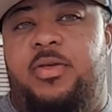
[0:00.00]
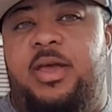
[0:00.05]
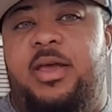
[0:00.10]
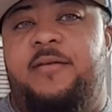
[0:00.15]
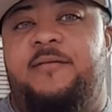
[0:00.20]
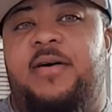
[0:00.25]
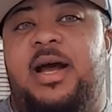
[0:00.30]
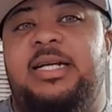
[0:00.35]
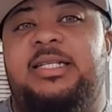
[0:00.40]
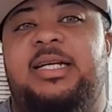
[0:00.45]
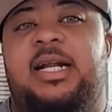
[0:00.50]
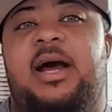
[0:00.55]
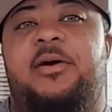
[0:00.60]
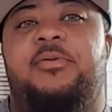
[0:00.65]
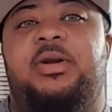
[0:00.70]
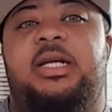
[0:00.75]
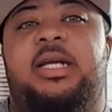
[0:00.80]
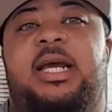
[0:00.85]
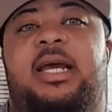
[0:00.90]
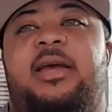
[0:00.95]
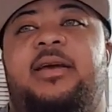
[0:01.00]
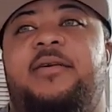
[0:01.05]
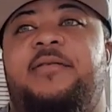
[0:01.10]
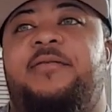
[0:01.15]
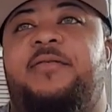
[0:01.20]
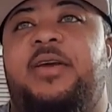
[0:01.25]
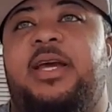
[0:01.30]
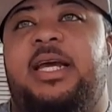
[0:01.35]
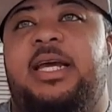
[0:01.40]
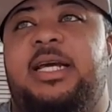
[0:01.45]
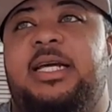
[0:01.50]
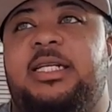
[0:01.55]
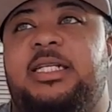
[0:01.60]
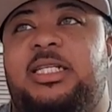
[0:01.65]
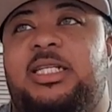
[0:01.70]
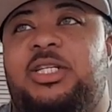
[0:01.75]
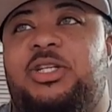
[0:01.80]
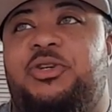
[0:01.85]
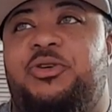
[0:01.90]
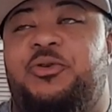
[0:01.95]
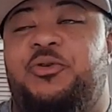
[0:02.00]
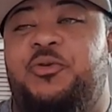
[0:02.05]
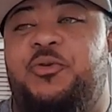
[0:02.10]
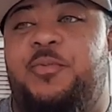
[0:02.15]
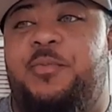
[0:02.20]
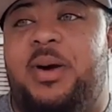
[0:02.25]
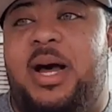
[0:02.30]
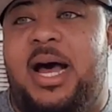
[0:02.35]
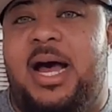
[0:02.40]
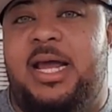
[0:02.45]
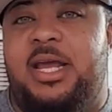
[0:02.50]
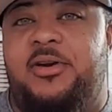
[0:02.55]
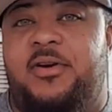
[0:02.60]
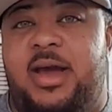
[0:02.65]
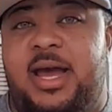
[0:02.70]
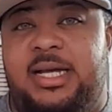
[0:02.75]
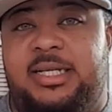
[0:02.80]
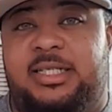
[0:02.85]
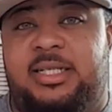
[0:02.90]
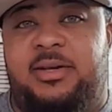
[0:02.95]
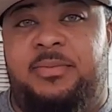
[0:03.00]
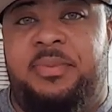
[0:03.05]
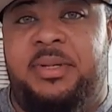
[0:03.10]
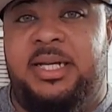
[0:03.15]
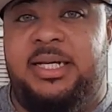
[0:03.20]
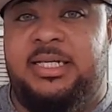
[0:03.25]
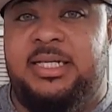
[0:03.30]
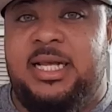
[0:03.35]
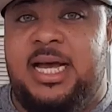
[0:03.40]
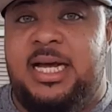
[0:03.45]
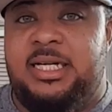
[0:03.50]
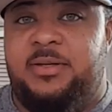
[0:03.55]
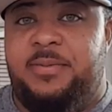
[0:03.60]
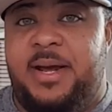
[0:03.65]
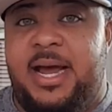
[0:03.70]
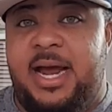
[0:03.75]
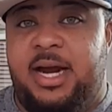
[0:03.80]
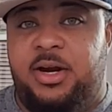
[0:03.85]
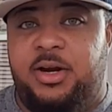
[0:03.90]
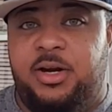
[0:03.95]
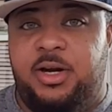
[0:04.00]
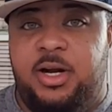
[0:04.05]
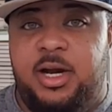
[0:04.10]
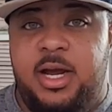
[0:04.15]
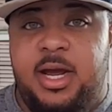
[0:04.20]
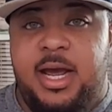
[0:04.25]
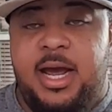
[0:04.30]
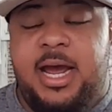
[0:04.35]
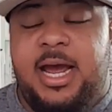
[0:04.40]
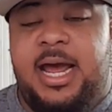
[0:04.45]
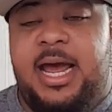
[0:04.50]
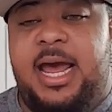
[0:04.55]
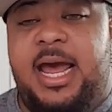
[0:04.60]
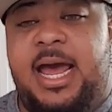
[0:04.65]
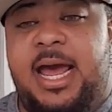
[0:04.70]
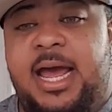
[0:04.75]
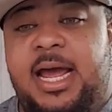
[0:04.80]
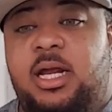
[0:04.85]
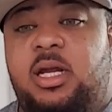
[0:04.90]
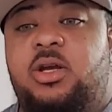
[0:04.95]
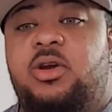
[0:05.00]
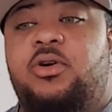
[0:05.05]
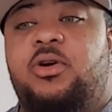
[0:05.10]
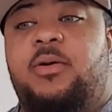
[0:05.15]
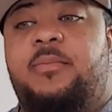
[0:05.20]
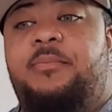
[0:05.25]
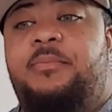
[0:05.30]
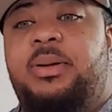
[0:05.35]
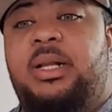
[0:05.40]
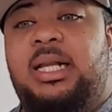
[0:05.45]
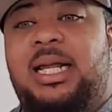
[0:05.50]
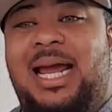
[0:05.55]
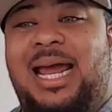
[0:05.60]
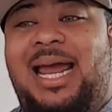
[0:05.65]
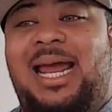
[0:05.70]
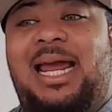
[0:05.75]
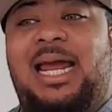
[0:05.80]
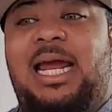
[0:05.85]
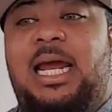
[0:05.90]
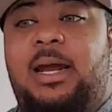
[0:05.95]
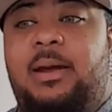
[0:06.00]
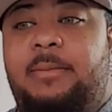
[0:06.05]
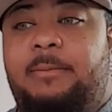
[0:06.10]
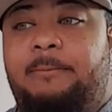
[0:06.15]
advice that I would give is to buy your STP/packer and your play